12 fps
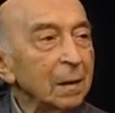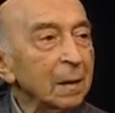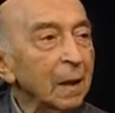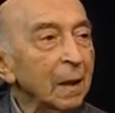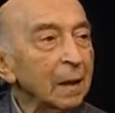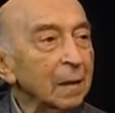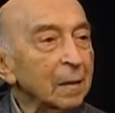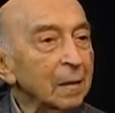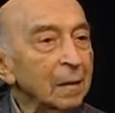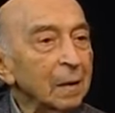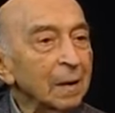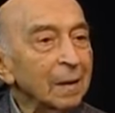had
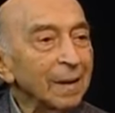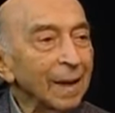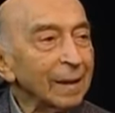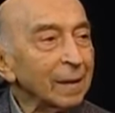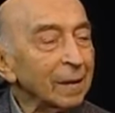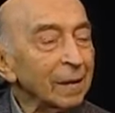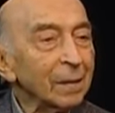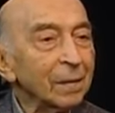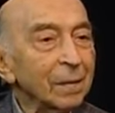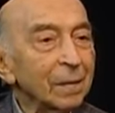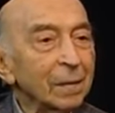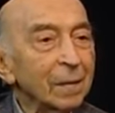a negative
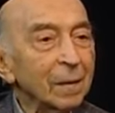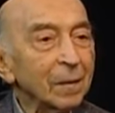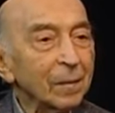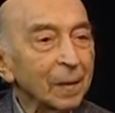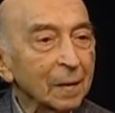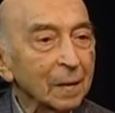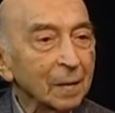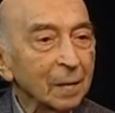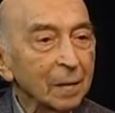effect.